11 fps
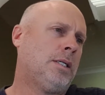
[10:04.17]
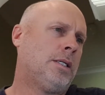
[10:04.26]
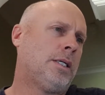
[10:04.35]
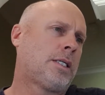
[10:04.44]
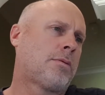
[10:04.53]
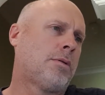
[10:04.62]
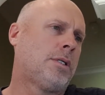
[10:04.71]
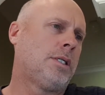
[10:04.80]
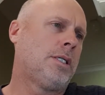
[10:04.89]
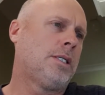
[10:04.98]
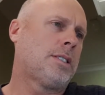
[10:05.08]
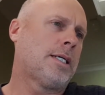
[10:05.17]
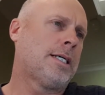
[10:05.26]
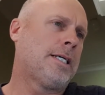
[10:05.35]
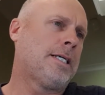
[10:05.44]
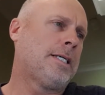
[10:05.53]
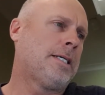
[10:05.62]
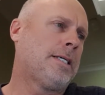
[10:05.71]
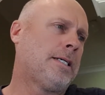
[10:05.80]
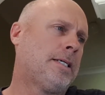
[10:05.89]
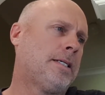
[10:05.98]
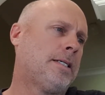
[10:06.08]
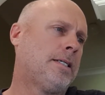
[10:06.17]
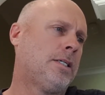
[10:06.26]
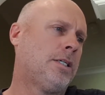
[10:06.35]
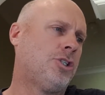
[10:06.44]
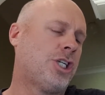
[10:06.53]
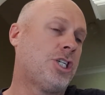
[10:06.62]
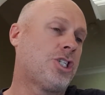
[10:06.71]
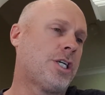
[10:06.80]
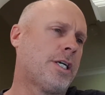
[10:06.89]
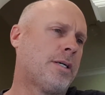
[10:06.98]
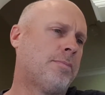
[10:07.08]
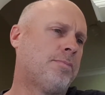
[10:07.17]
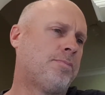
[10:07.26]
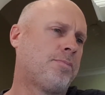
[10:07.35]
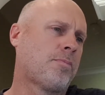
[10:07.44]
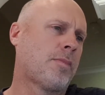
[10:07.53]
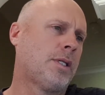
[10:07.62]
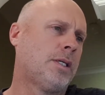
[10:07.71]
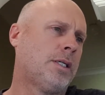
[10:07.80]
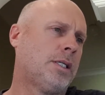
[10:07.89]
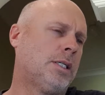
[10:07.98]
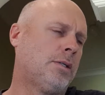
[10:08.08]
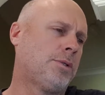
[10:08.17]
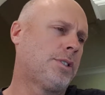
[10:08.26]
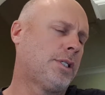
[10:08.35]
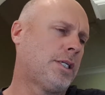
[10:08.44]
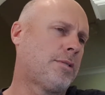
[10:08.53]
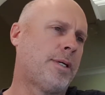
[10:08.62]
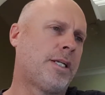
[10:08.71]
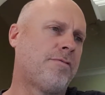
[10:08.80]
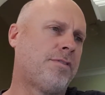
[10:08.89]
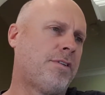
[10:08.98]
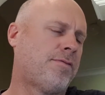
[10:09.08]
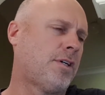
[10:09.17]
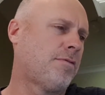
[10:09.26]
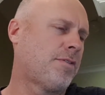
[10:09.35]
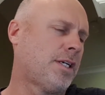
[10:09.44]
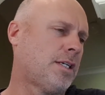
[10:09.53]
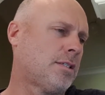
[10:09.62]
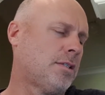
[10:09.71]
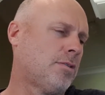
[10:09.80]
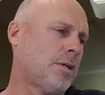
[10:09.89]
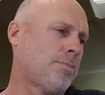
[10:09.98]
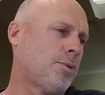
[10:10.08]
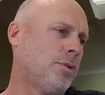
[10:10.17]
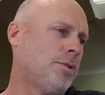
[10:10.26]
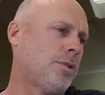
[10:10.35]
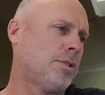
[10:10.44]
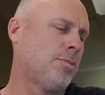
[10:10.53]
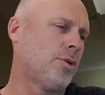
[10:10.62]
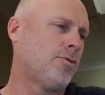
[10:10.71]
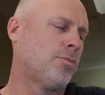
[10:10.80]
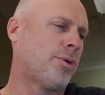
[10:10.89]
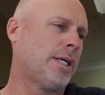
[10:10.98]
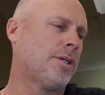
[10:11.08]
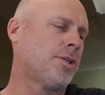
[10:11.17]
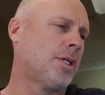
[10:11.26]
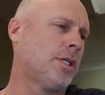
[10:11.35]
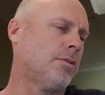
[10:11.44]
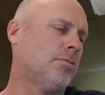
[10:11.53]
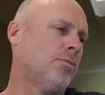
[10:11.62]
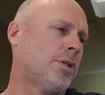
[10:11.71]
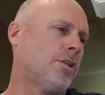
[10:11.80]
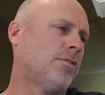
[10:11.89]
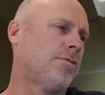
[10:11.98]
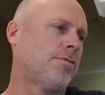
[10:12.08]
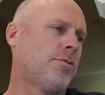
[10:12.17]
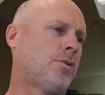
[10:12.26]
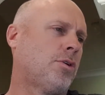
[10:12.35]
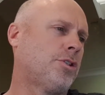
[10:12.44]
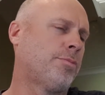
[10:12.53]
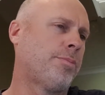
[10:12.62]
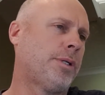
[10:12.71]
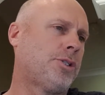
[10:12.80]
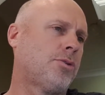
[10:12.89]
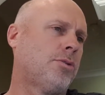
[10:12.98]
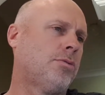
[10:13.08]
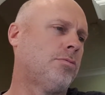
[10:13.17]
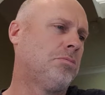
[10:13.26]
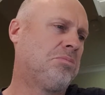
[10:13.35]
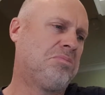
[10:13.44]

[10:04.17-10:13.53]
Next one is a Gégère, which they're estimating at 55,000 and upwards. It's a beautiful brown dial, one-off, Concha Perpetual.